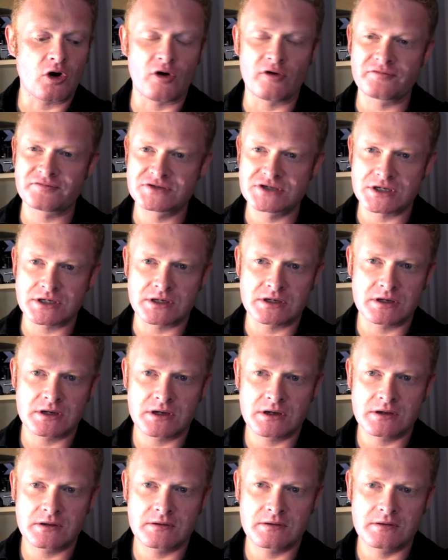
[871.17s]
often
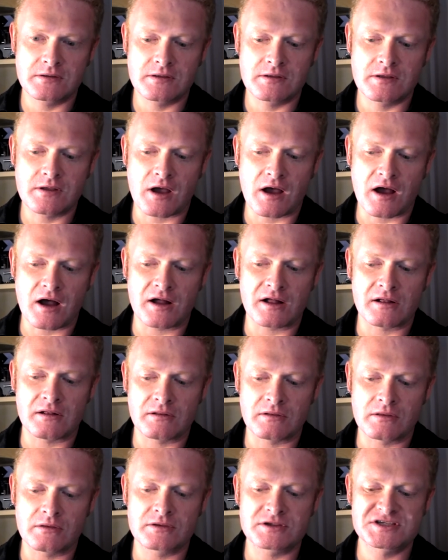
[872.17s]

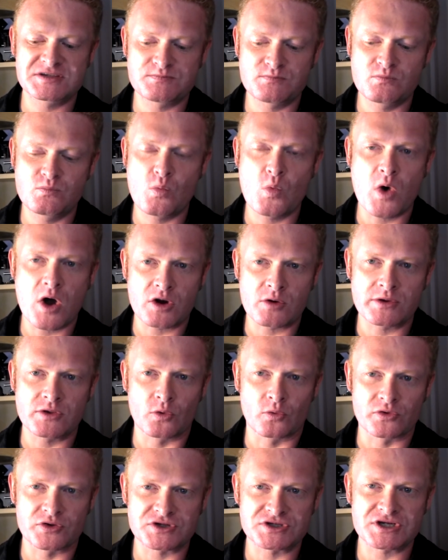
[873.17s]
I'll work with
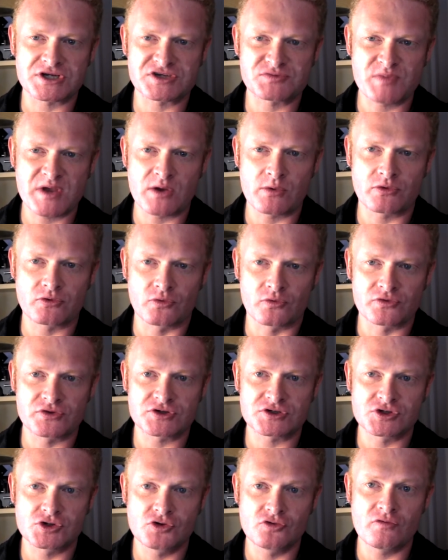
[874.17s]
authors and I'll speak with
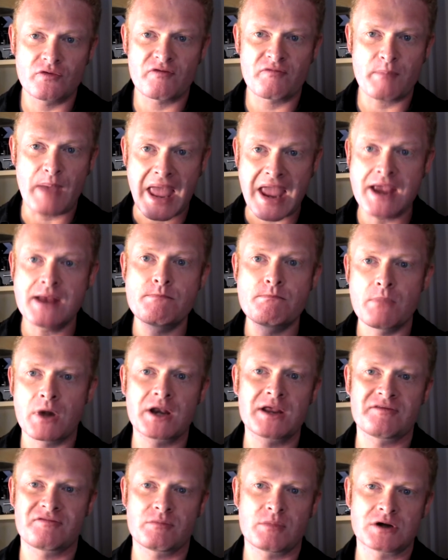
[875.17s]
authors who have paid
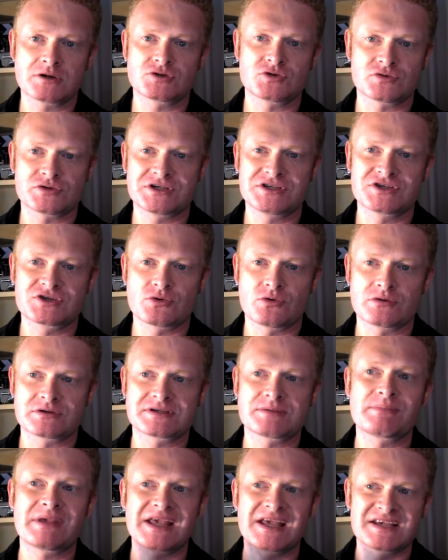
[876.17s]
money for Mark Dawson's
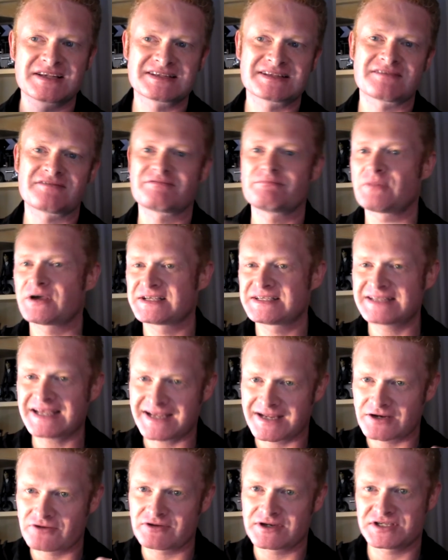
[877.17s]
course. And because of my
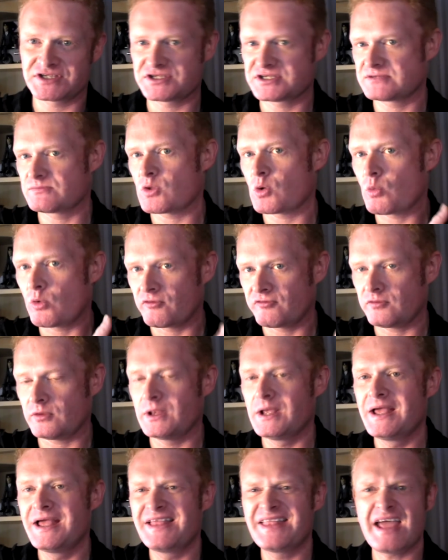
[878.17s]
second criticism, the
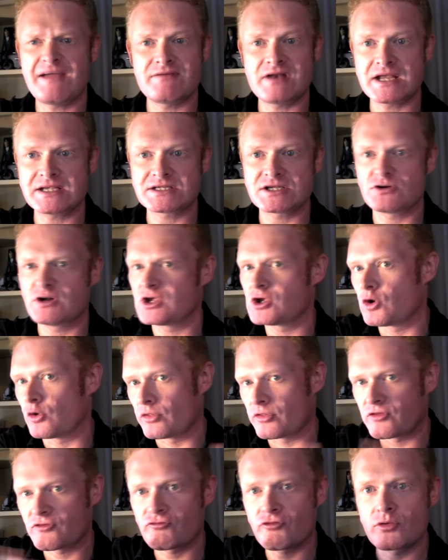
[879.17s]
waffle, they haven't necessarily
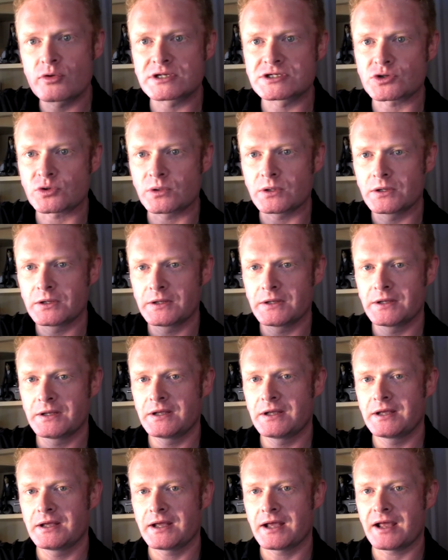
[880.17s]
gone through it all.
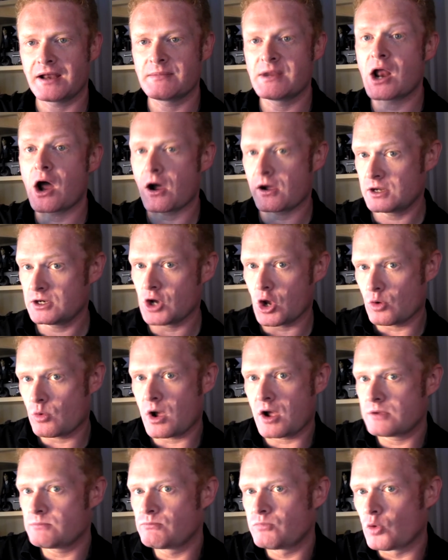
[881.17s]
And I mean, I
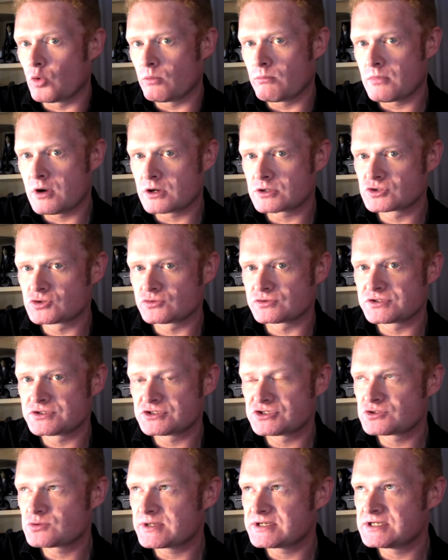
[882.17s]
know I bought Mark
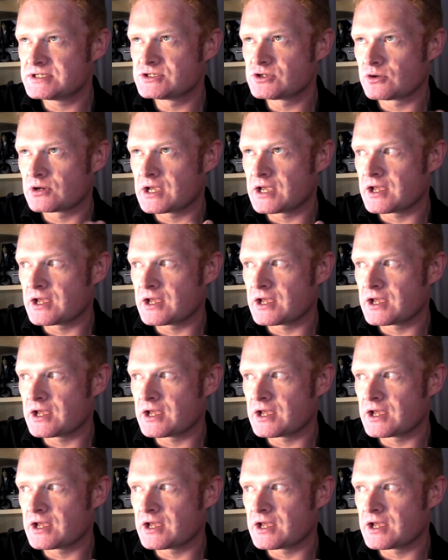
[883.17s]
Dawson's $20